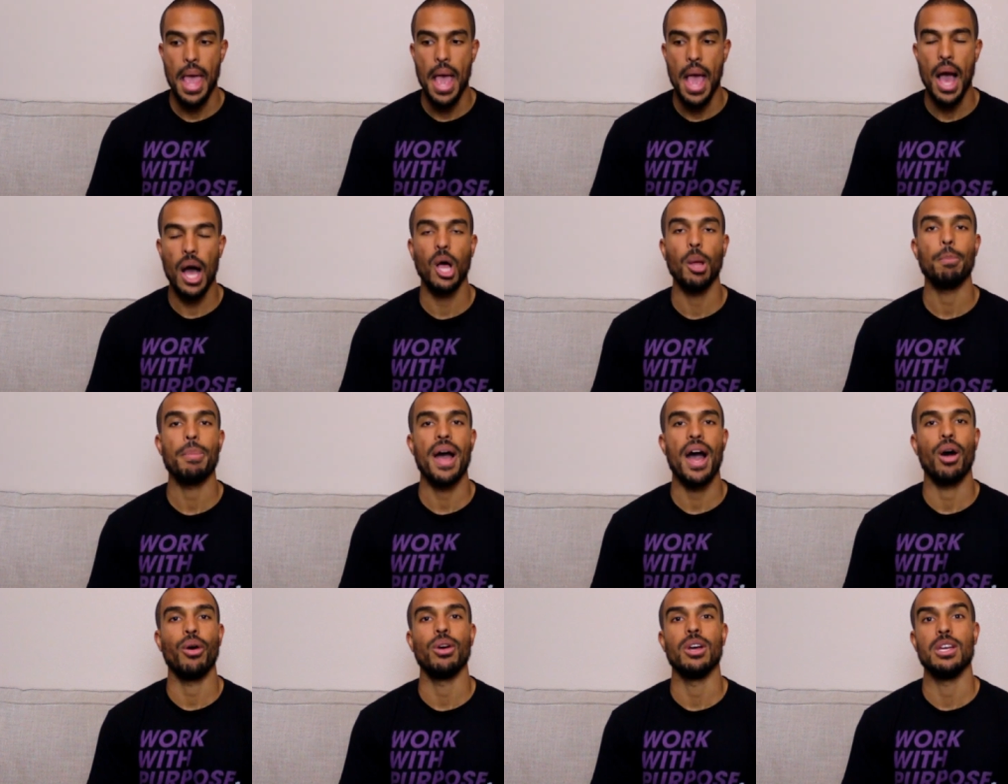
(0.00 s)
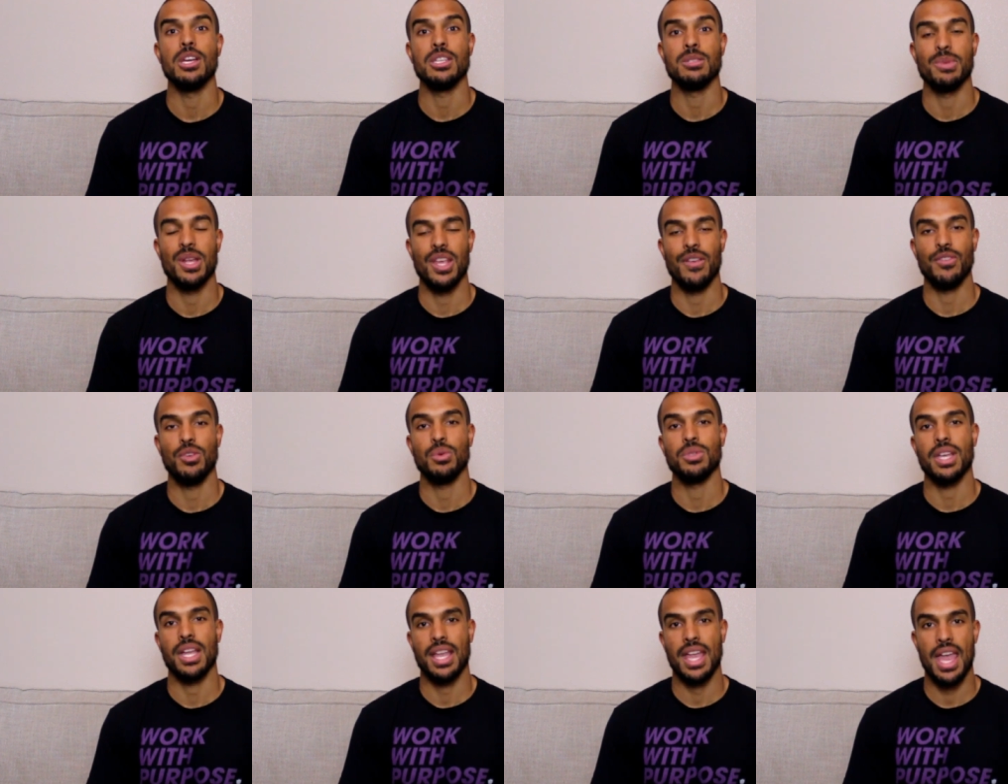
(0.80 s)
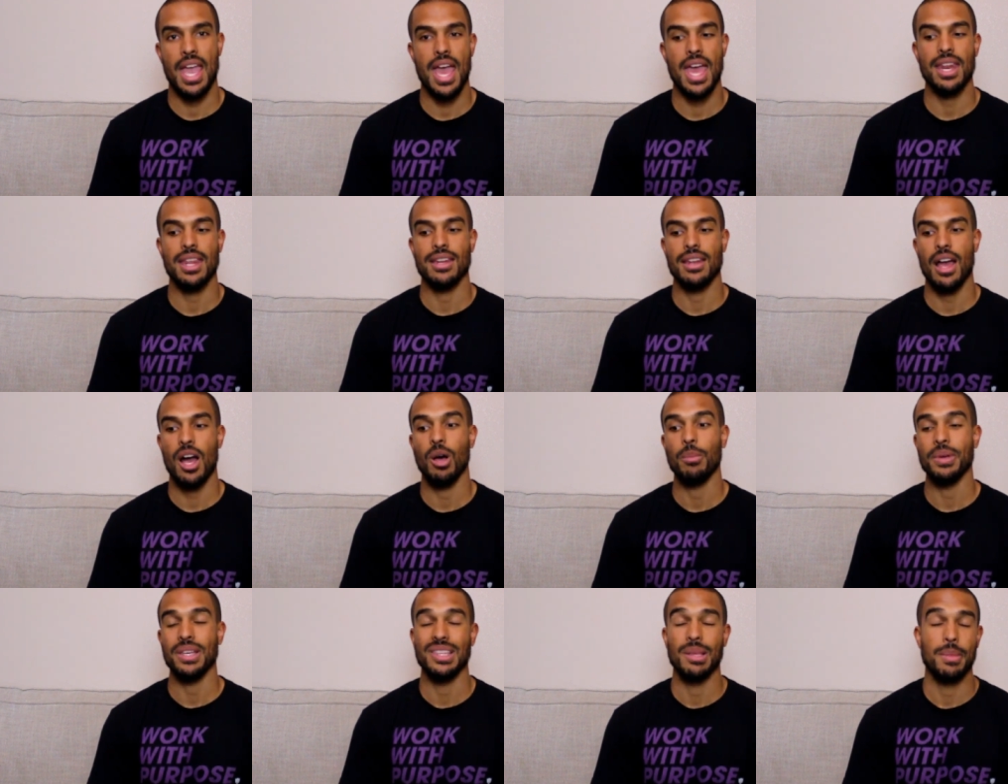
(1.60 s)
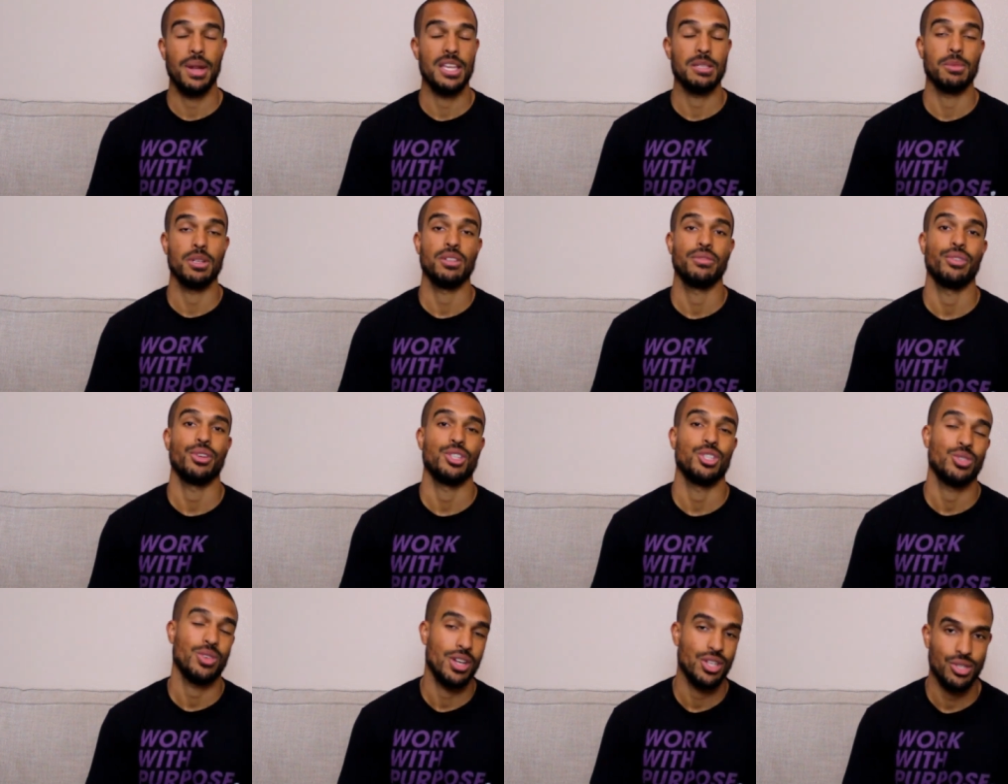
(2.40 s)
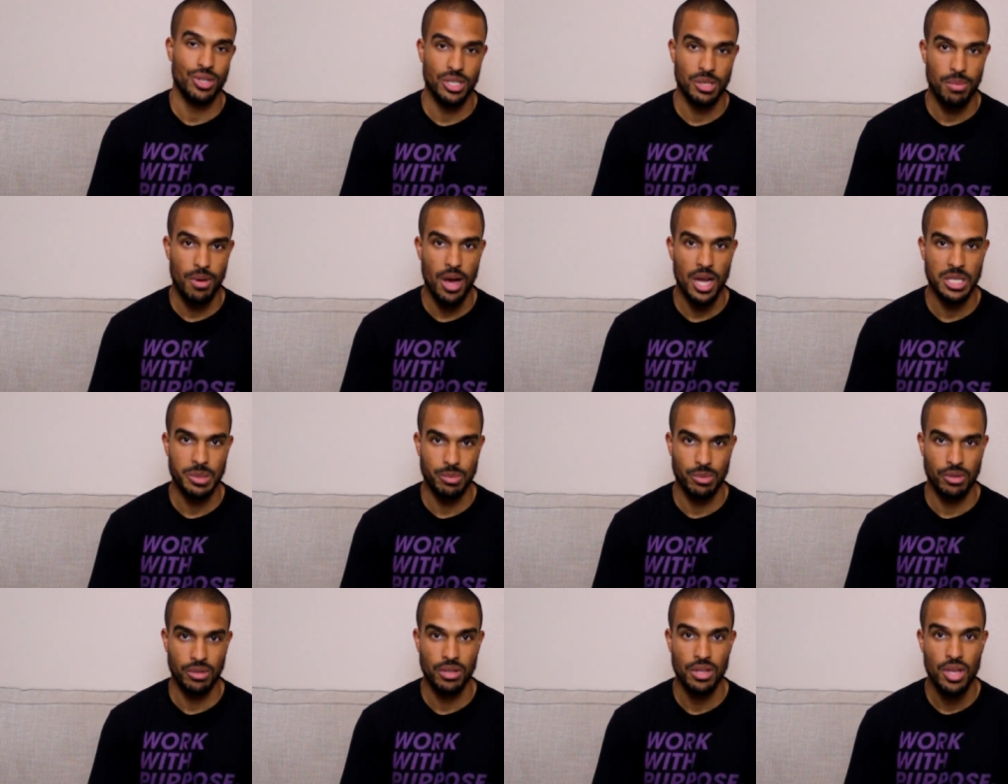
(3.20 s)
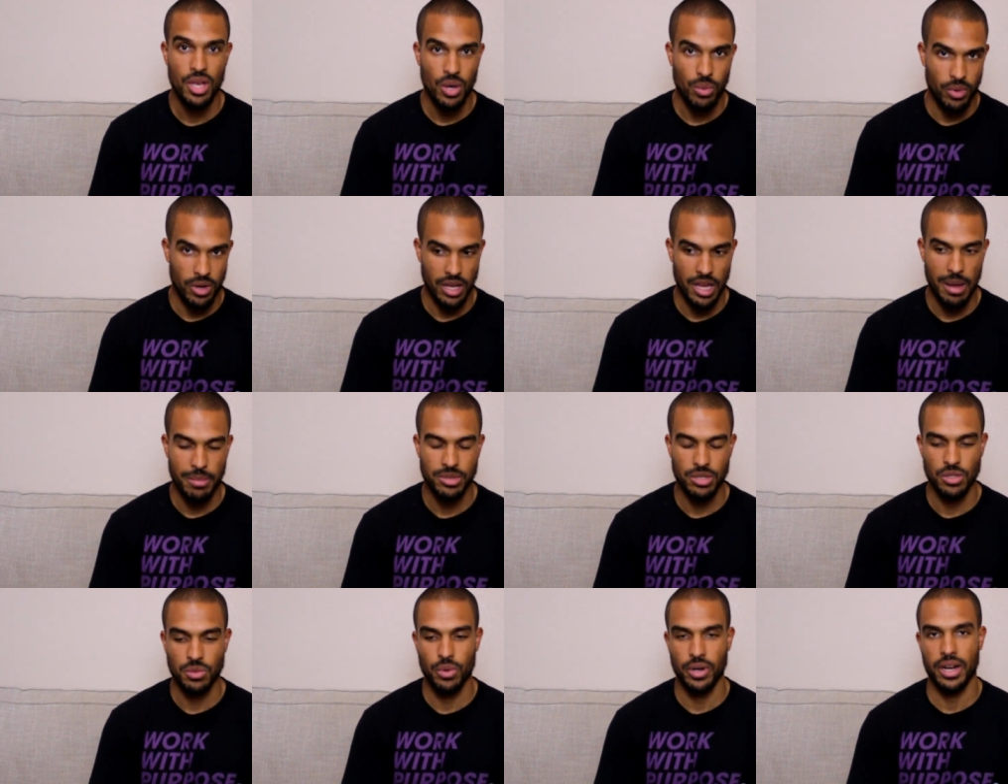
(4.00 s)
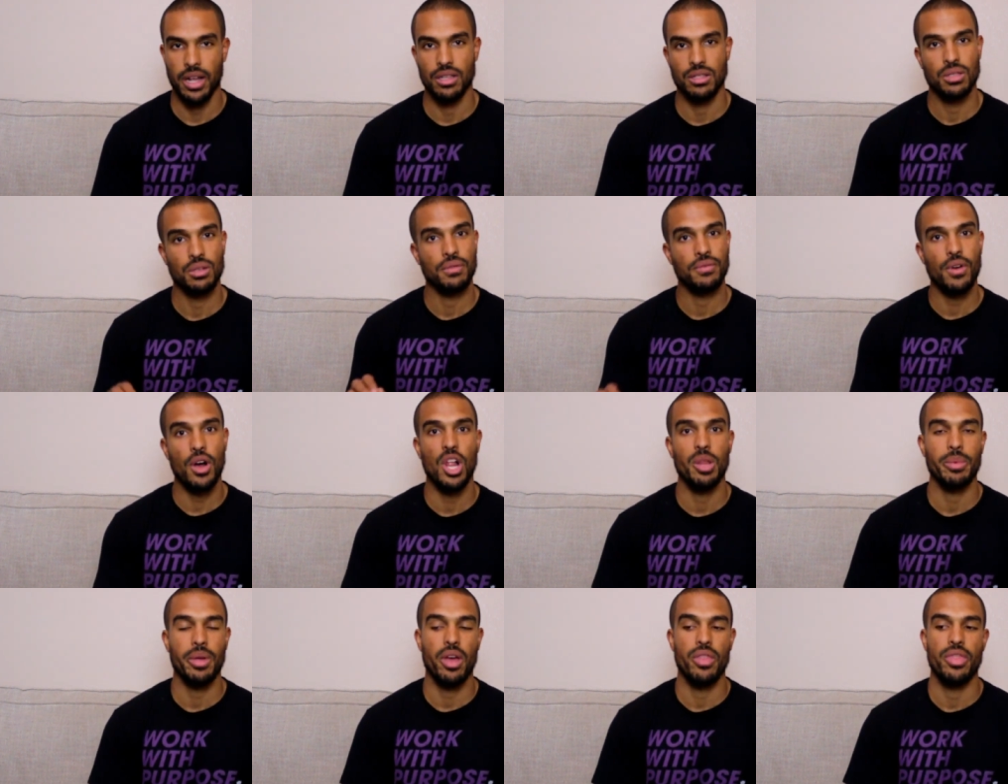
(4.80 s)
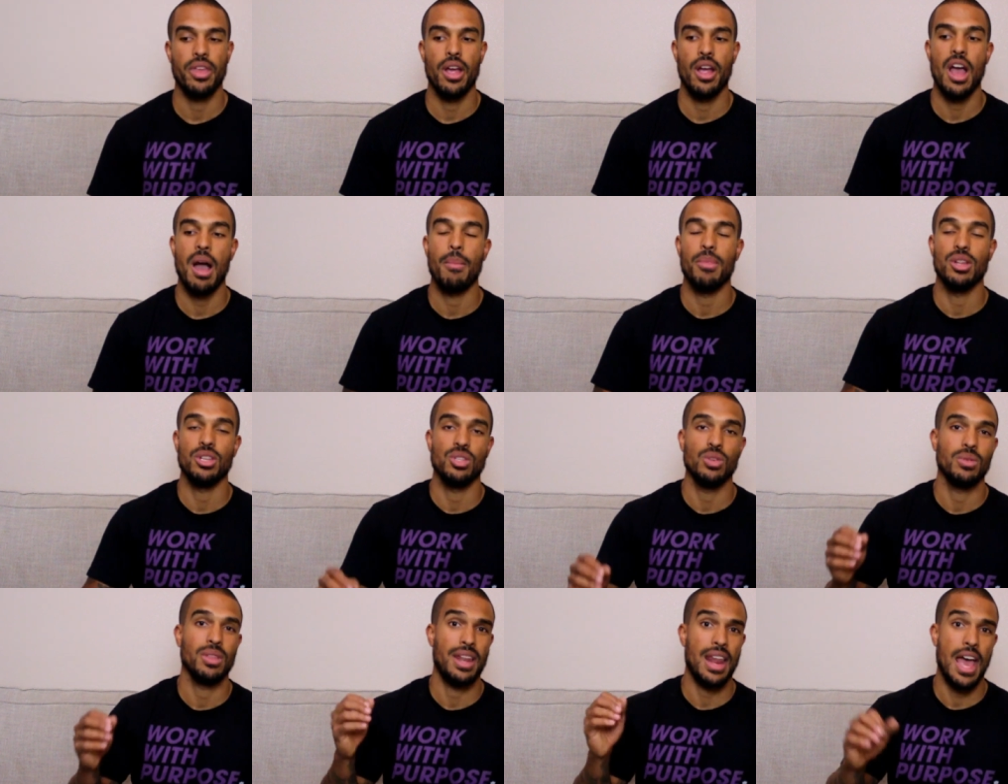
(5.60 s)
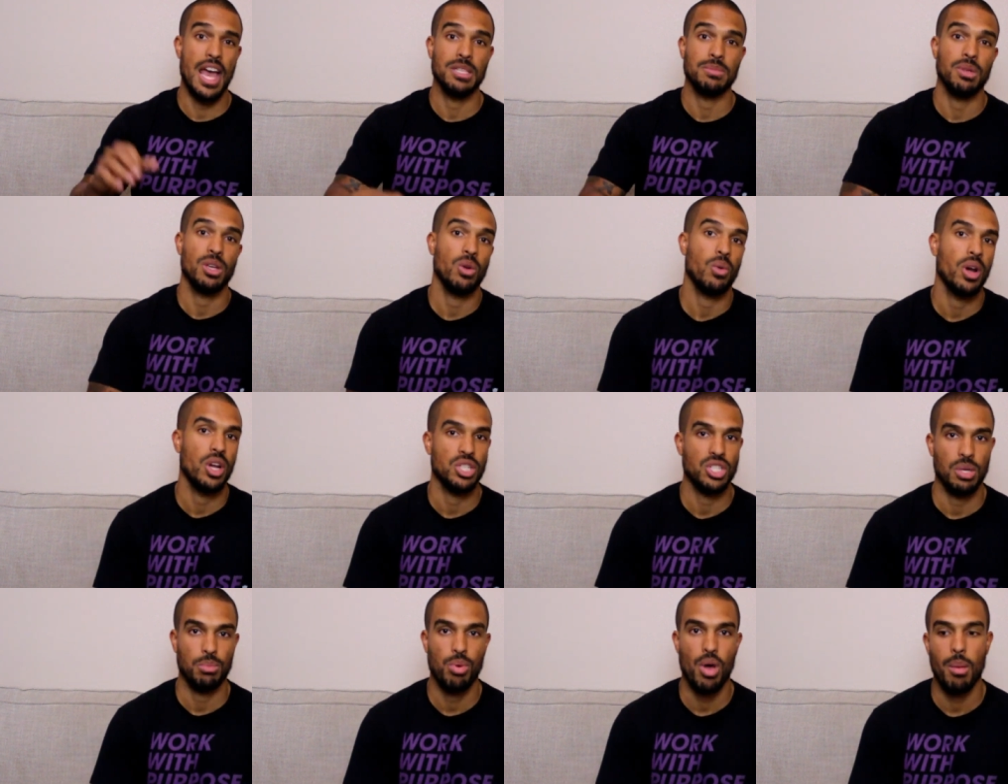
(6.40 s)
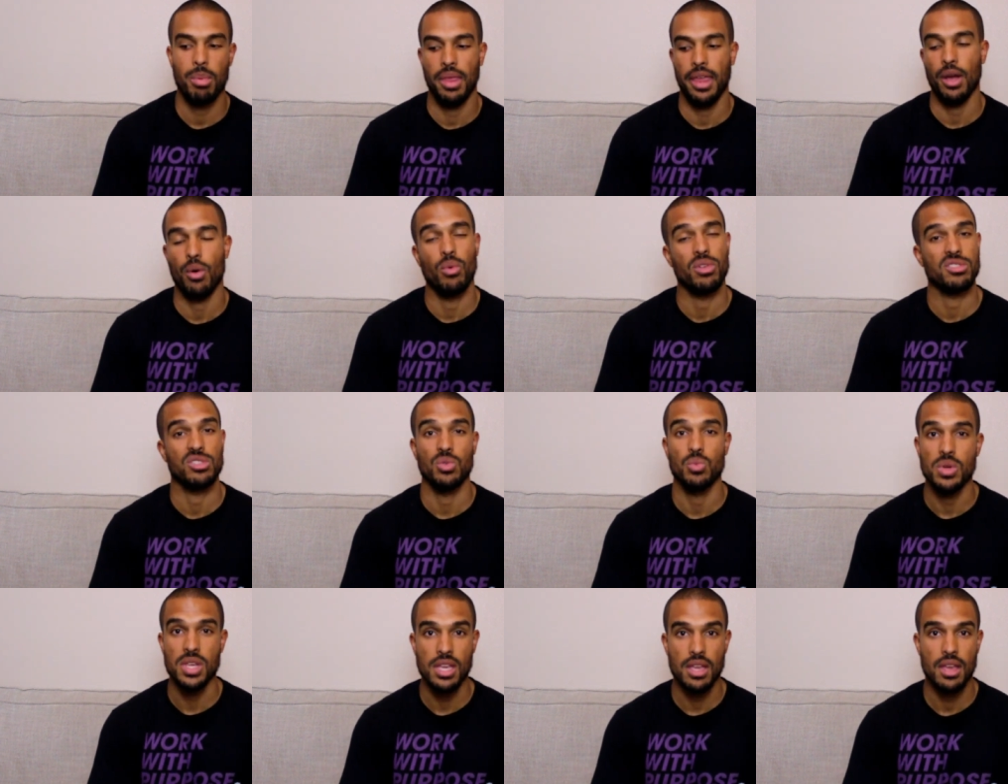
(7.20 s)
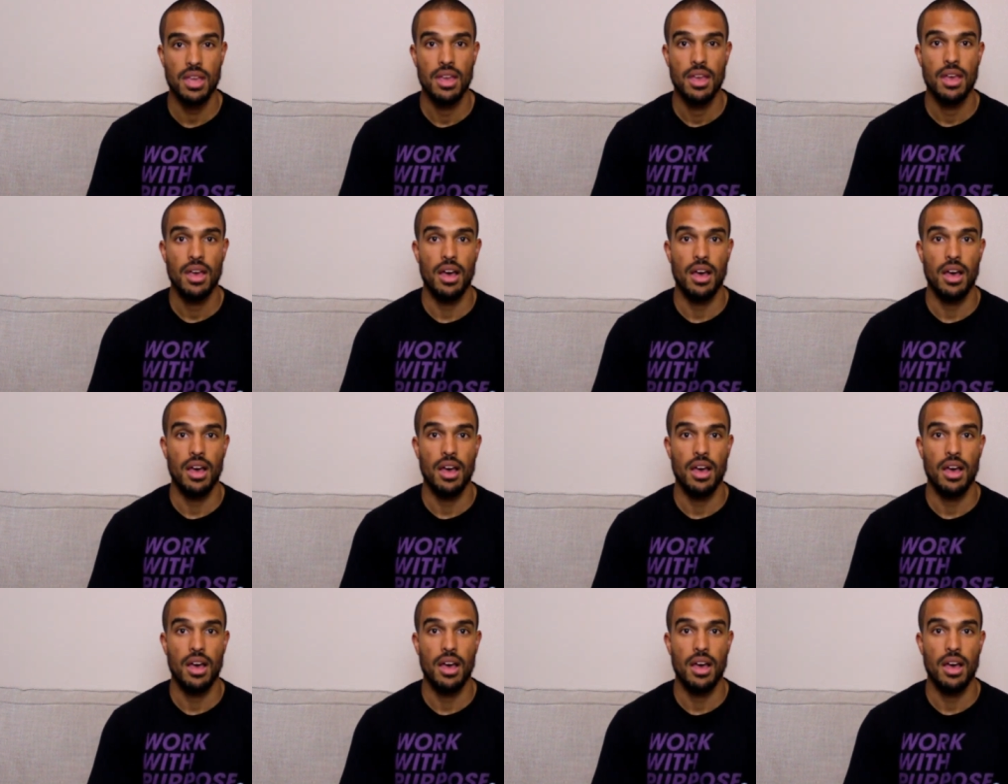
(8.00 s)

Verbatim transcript: help out as many of you as I can and help eliminate as much frustration as possible when it comes to those workouts. So follow me on there. I'm gonna do an ask me a question probably like once a week.